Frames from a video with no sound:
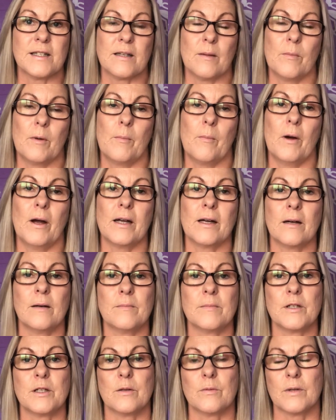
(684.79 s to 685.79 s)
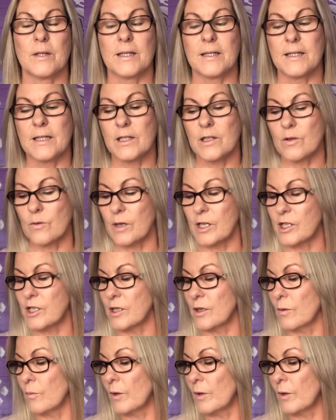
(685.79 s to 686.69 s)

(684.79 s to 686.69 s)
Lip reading: someone might come to you with a situation,